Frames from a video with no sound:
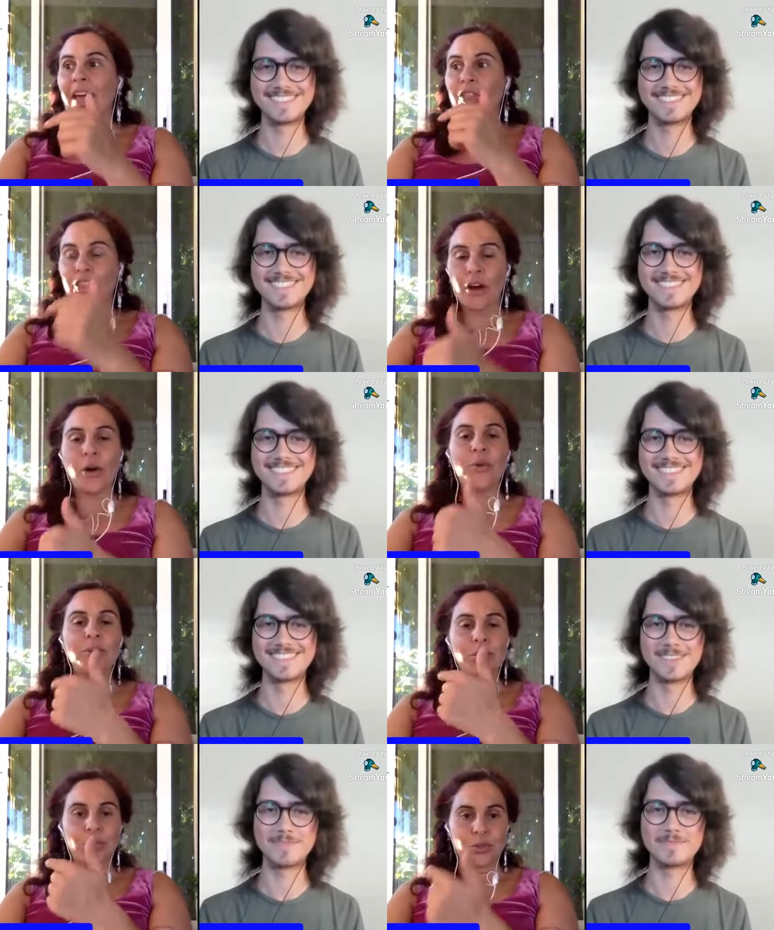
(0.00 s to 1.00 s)
Speaker 1: though
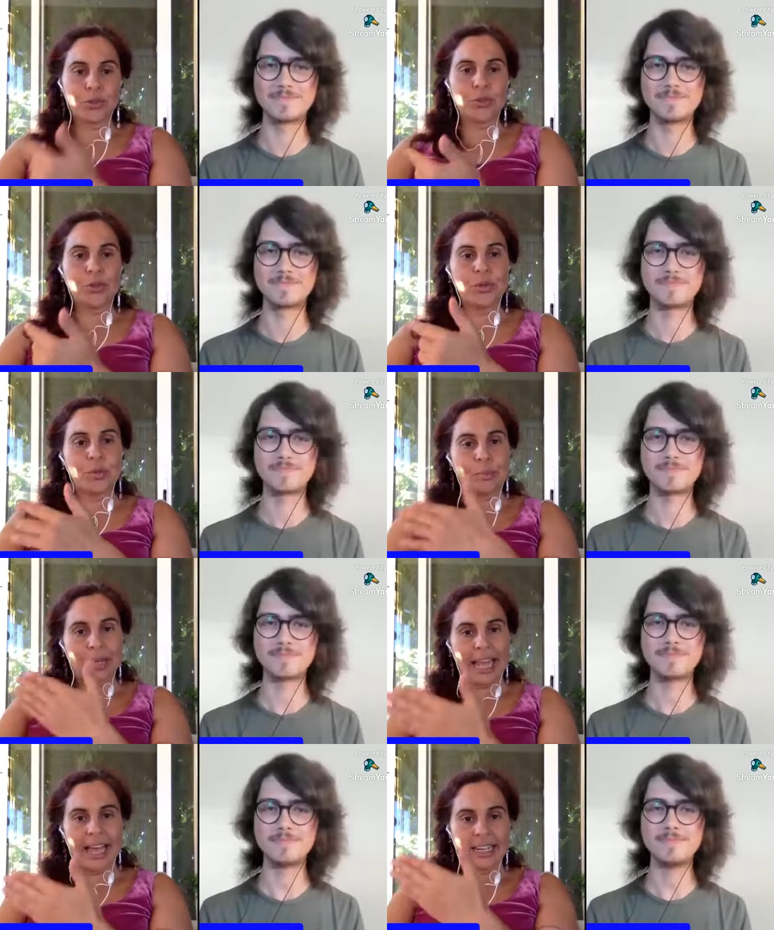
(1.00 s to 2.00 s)
you do
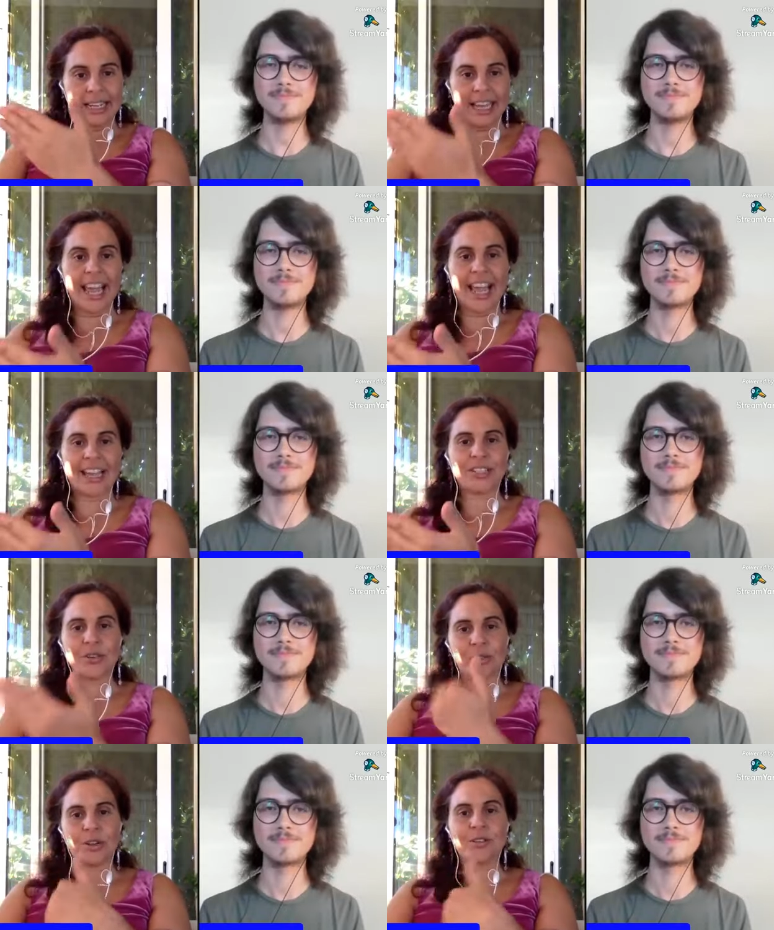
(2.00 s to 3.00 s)
plan ahead,
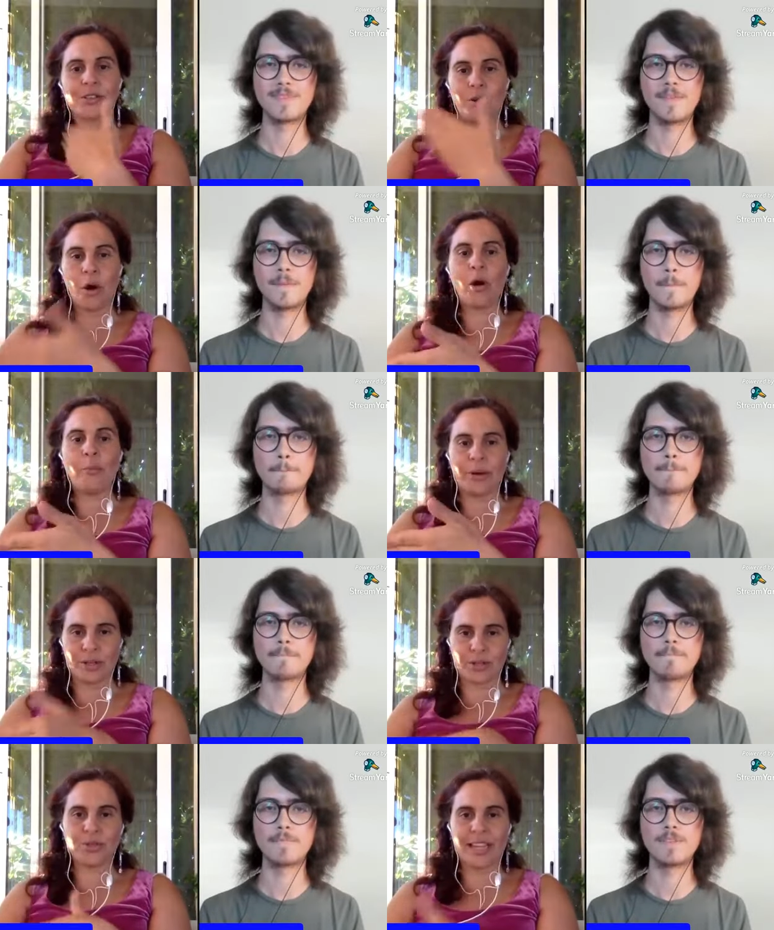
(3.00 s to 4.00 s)
you're also
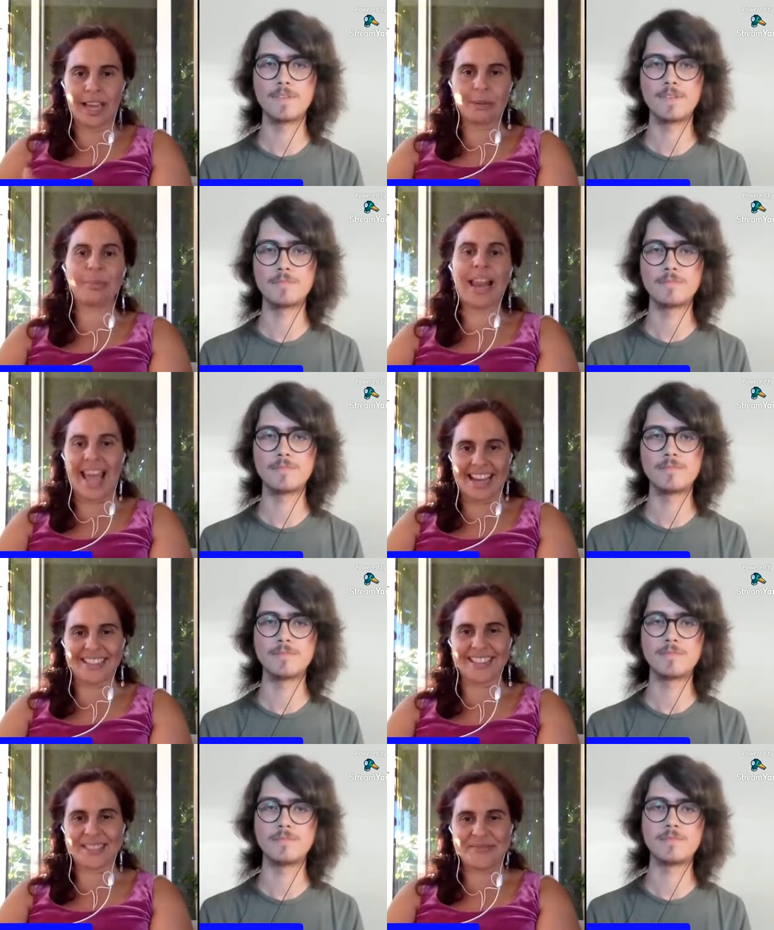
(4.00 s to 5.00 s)
open to the
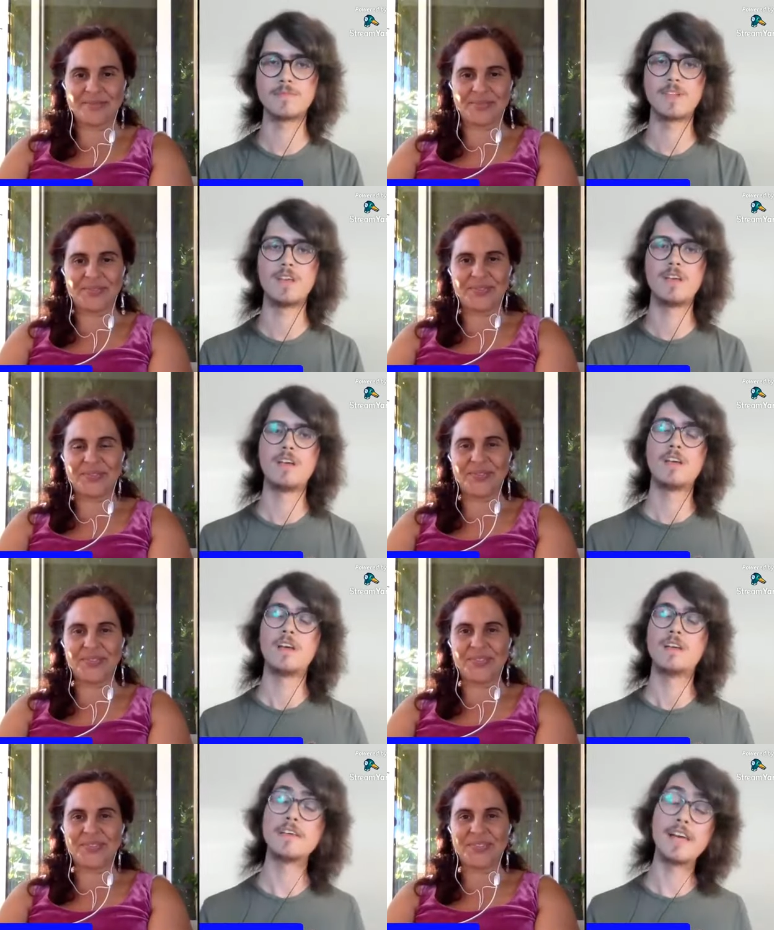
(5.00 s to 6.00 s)
unplanned.
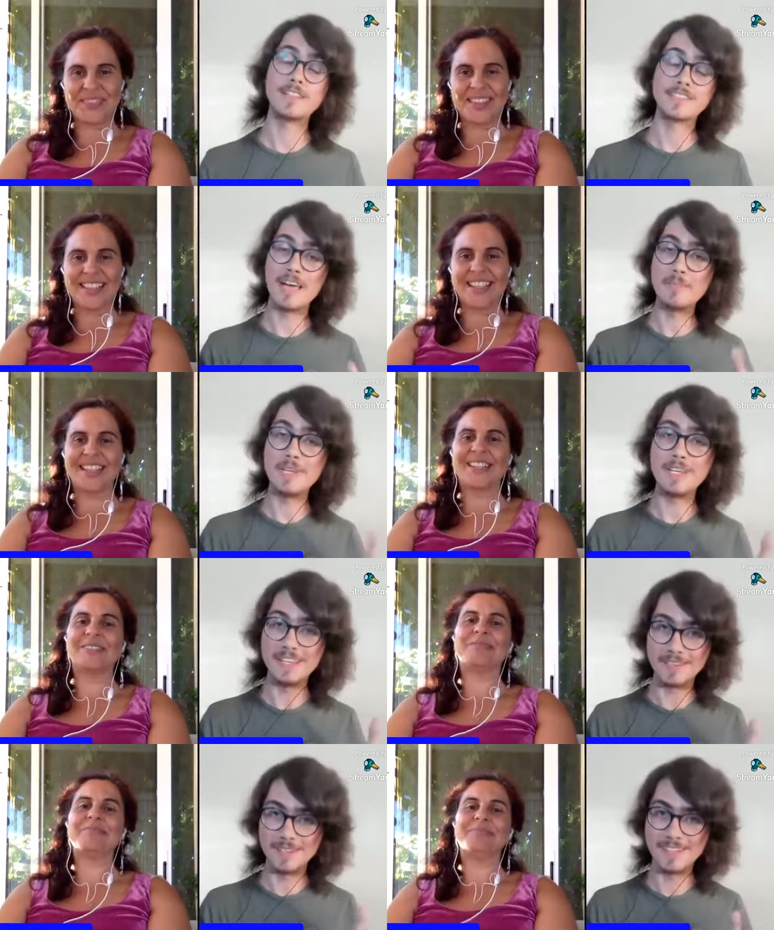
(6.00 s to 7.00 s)
Speaker 2: Yes. I
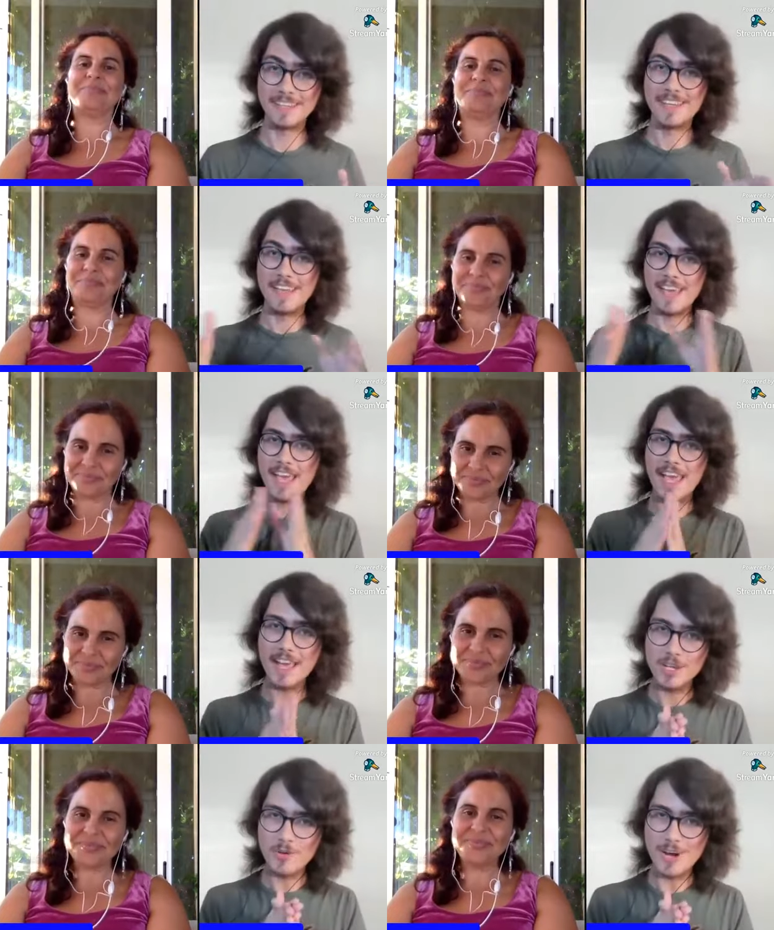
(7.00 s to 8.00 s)
mean,
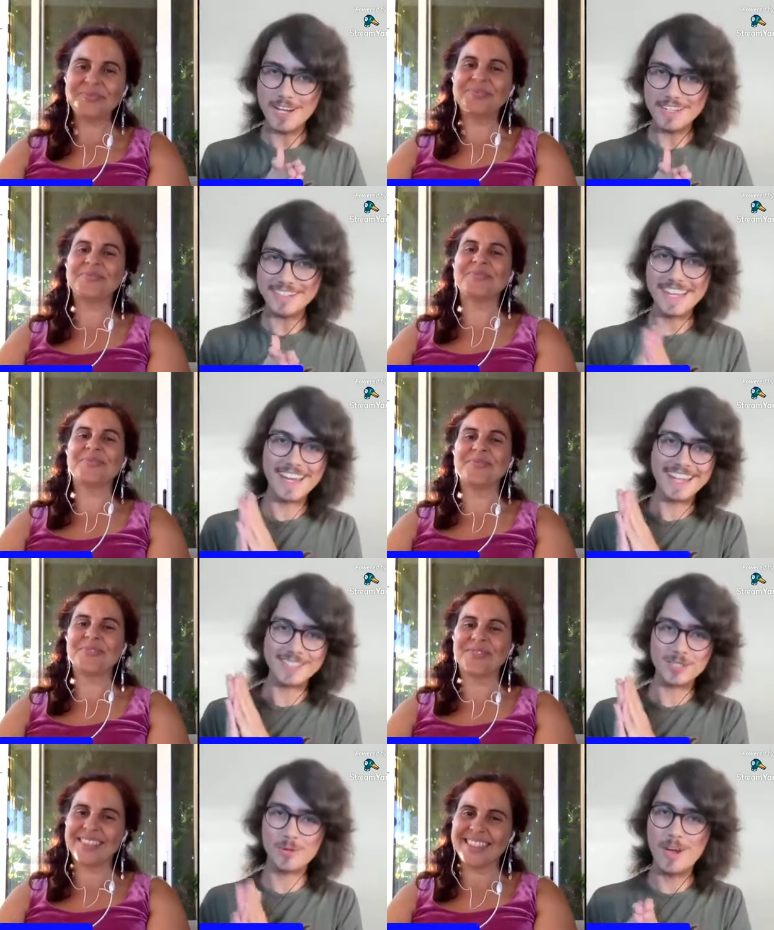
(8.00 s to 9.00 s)
anyone that
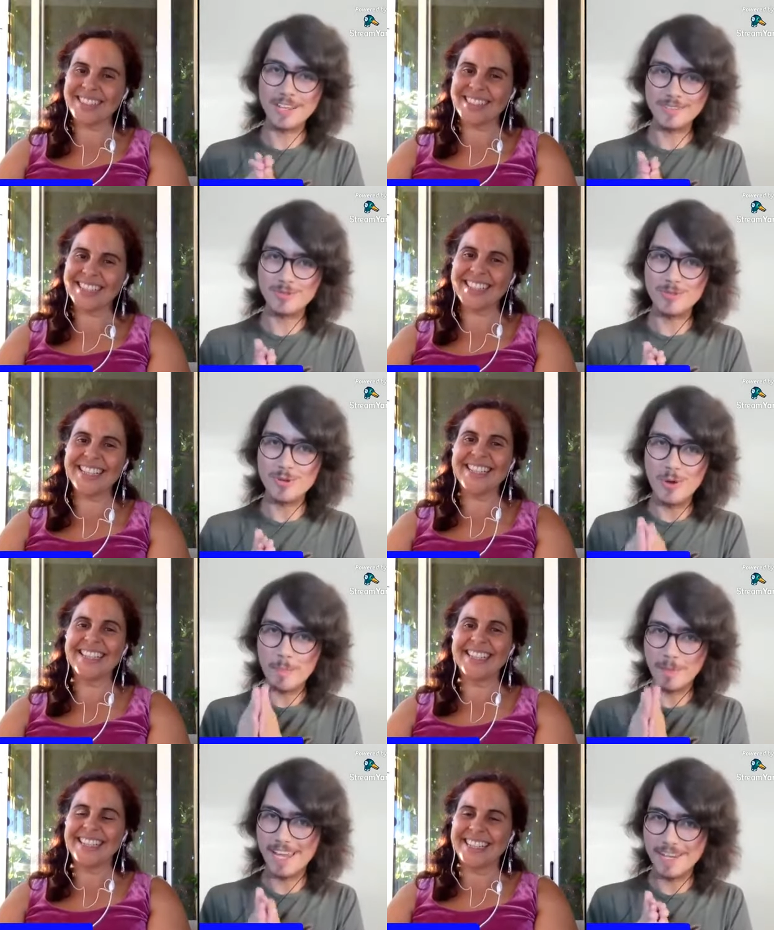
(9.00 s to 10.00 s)
has tried to do a
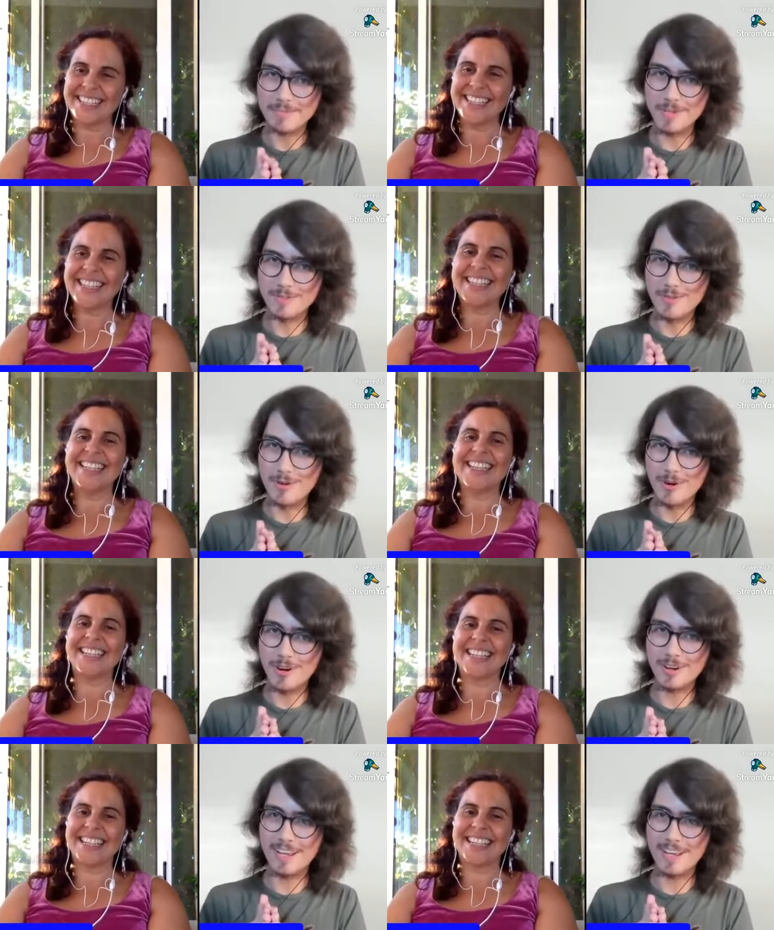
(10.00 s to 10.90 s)
plan before